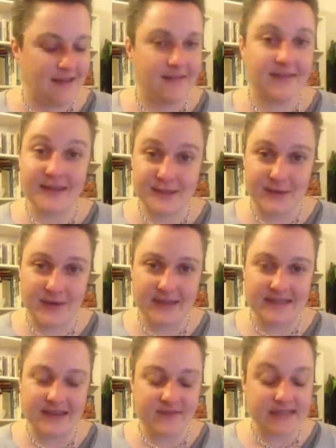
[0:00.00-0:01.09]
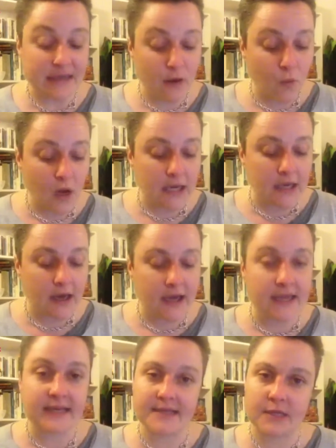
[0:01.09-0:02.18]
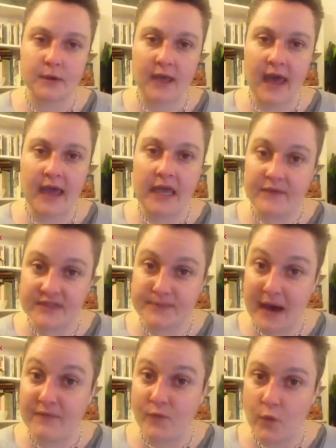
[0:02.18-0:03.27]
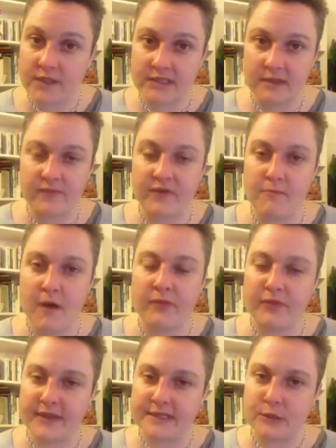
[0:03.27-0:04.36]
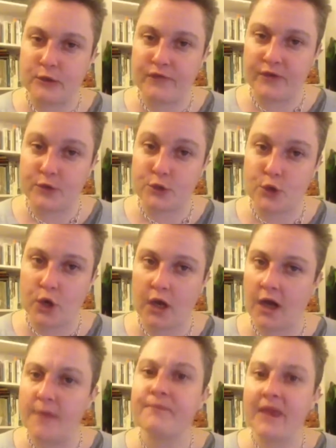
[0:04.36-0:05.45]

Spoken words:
then do it. And if it's a little white lie, that's okay. If it's about avoiding them for a month until you feel stronger,